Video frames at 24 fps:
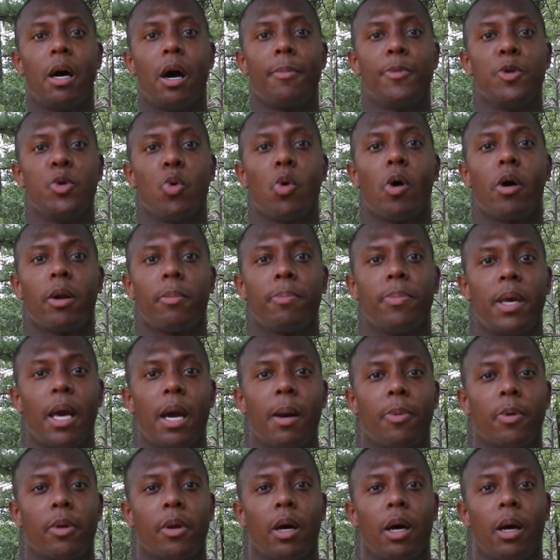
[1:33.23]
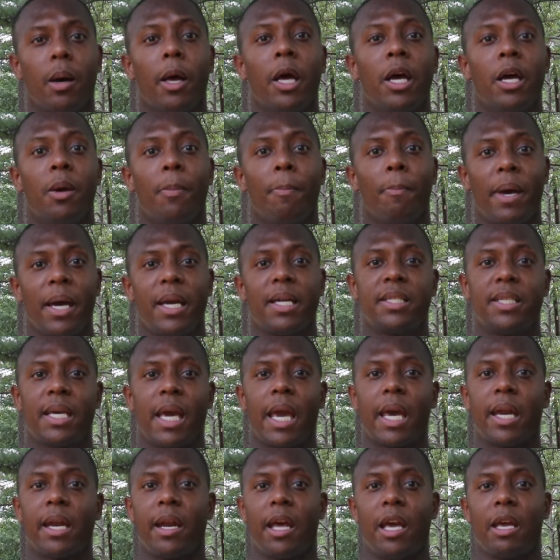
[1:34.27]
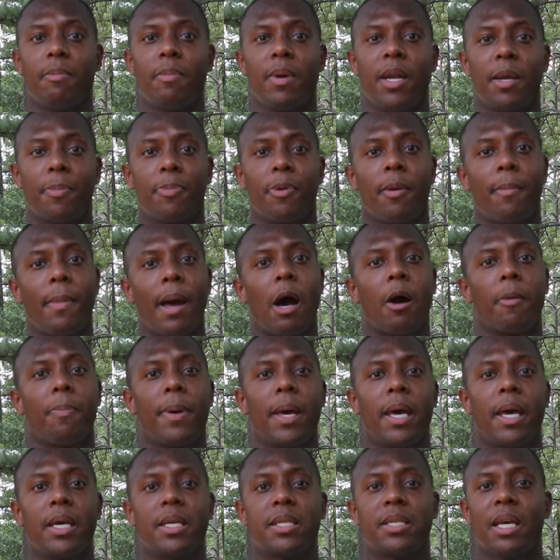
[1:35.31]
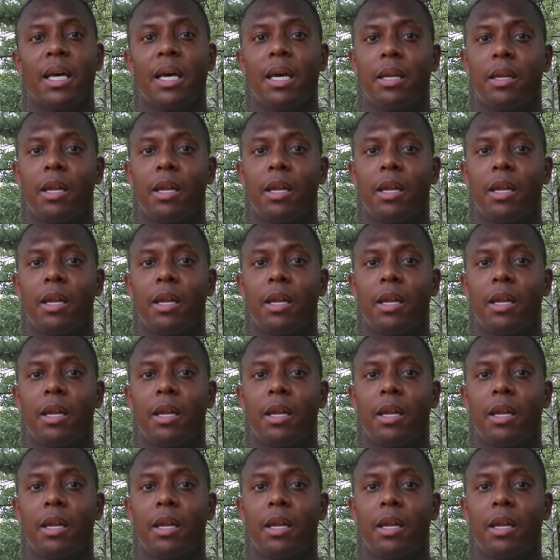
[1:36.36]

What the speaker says: you want to be able to maintain an 8-minute per mile pace.